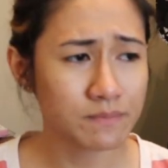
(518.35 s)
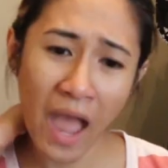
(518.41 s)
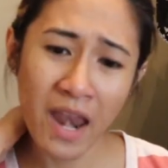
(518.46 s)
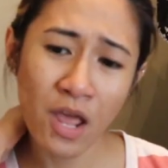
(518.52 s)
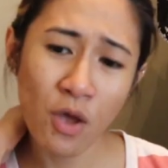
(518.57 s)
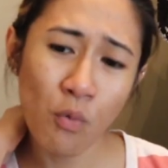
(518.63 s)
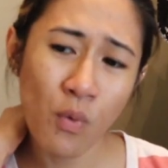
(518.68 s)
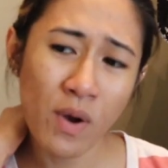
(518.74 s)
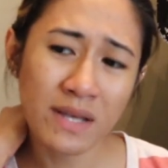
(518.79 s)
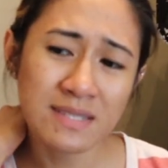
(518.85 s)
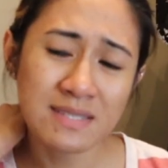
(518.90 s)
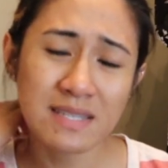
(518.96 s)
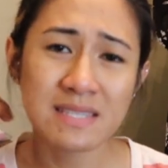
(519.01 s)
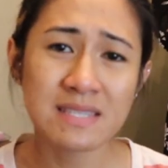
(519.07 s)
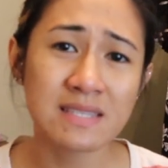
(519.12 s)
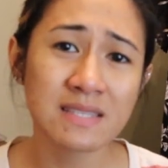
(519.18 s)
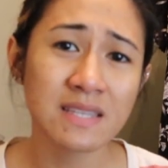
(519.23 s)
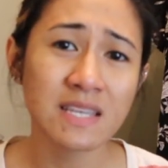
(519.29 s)
and it was
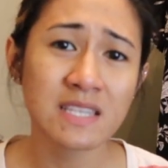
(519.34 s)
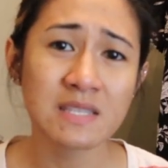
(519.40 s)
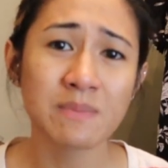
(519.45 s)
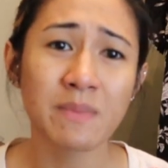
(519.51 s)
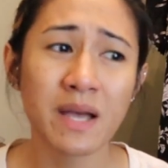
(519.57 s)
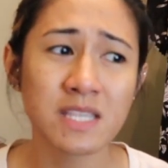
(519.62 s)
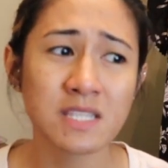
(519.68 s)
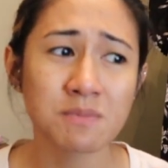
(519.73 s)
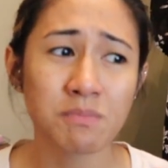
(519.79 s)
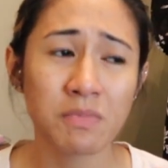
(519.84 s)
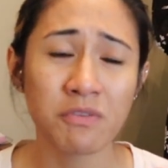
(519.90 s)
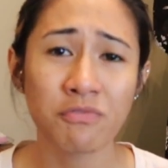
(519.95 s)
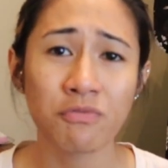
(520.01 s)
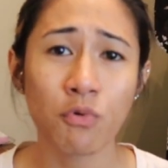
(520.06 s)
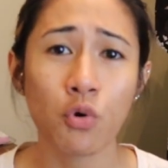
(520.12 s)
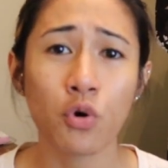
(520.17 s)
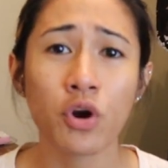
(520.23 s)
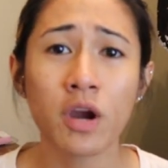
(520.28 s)
6 months
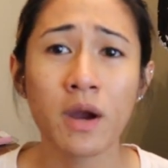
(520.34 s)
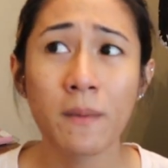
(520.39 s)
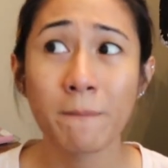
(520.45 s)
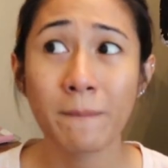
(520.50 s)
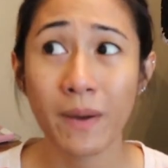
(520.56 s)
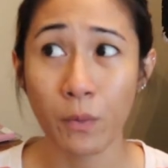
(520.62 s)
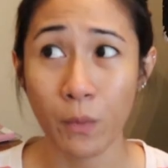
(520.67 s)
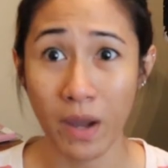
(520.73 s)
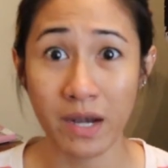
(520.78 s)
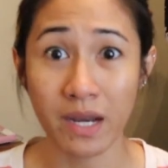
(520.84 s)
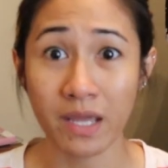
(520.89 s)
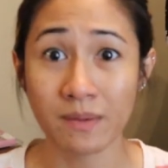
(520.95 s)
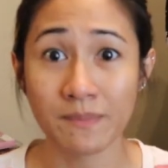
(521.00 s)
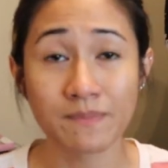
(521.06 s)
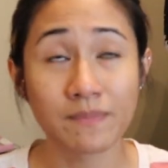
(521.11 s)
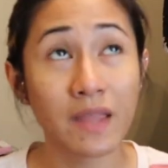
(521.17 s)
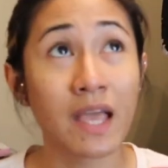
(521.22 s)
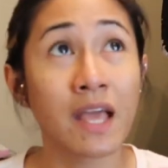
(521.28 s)
before my
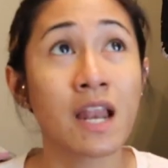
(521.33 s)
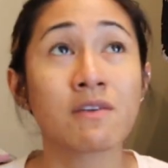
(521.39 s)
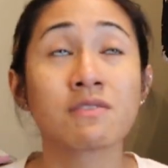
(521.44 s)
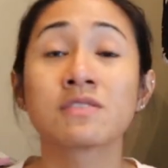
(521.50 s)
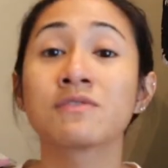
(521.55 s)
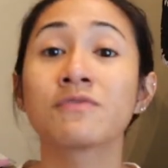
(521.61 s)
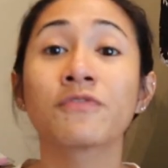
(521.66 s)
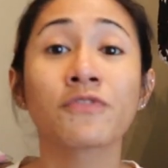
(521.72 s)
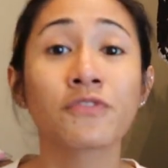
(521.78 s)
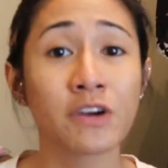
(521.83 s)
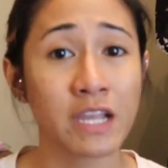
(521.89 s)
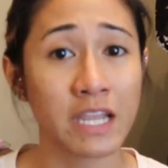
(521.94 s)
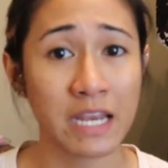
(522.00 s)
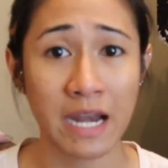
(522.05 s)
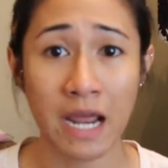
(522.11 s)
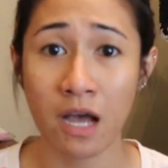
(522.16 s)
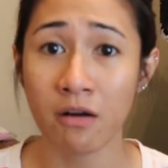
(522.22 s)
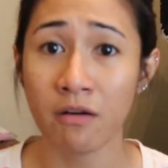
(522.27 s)
wedding, and I was
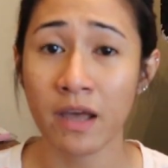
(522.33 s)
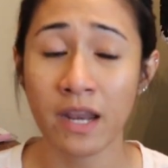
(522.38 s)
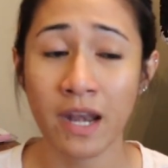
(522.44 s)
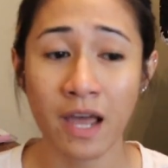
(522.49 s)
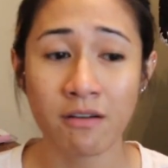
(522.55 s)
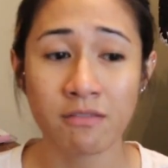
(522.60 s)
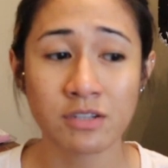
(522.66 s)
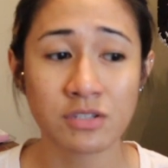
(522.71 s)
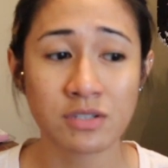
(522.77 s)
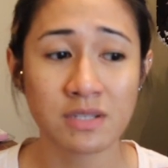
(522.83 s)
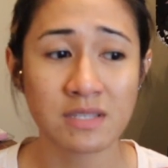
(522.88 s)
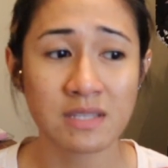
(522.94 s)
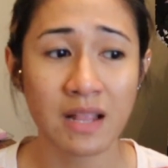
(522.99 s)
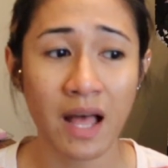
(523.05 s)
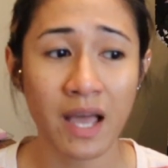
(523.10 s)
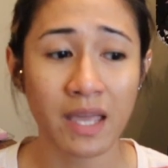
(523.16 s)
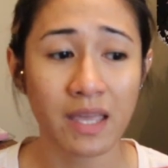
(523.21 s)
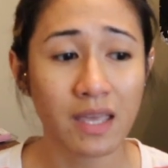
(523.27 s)
freaking out, and I was just
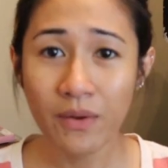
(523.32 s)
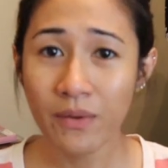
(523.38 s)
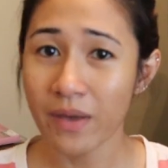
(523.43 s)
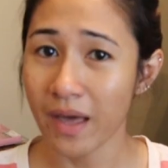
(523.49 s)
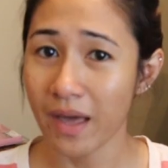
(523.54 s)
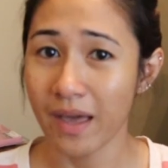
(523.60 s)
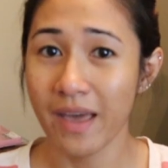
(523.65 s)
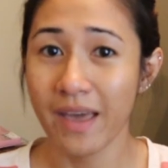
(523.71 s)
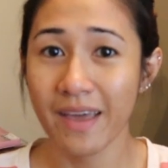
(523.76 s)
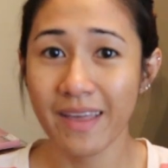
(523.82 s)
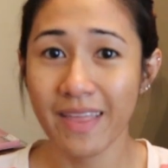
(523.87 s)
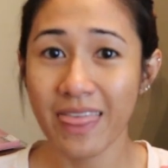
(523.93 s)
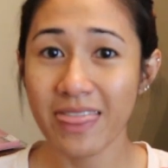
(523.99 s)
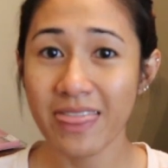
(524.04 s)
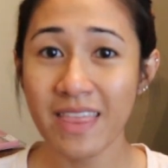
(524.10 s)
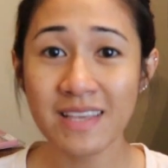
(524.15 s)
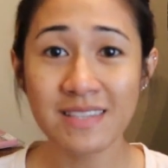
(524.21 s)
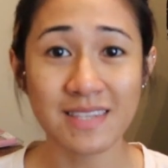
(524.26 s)
like, okay,
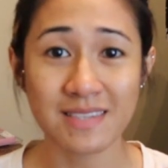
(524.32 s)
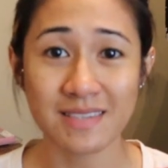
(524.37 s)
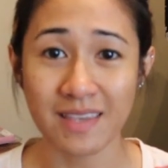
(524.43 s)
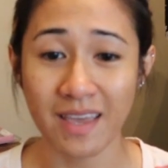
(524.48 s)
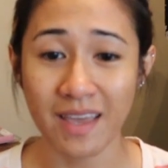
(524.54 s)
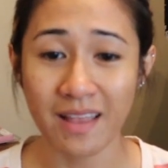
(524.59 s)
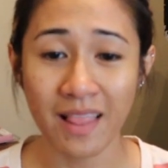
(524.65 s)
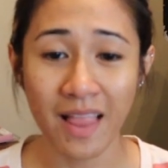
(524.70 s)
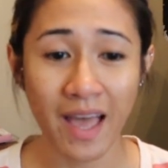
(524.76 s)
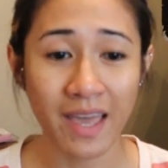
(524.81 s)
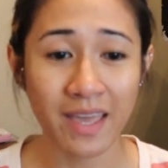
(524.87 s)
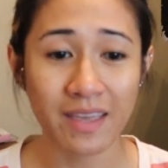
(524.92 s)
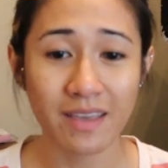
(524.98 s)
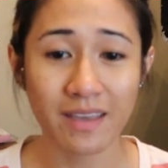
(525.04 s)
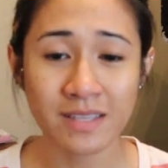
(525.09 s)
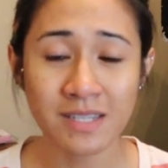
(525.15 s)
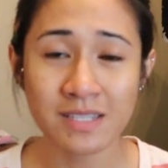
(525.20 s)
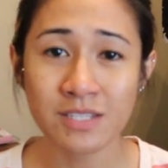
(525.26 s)
this is it. Like,
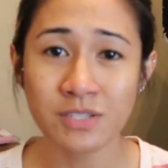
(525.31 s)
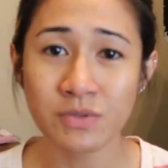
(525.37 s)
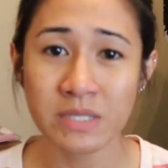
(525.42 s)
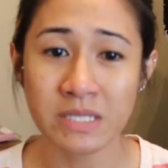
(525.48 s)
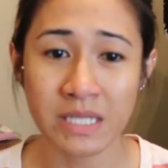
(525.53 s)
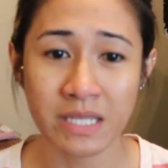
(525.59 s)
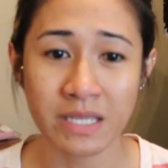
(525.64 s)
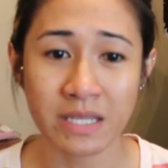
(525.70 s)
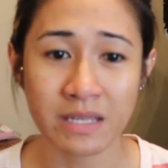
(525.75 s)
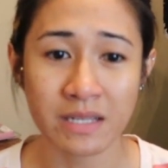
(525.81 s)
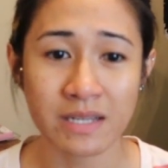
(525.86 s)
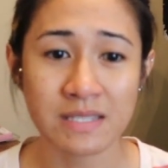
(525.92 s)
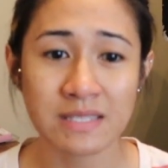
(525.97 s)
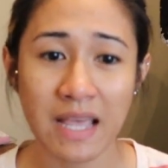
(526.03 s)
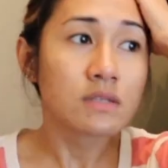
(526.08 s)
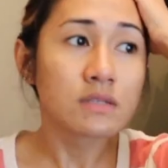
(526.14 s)
this is ridiculous.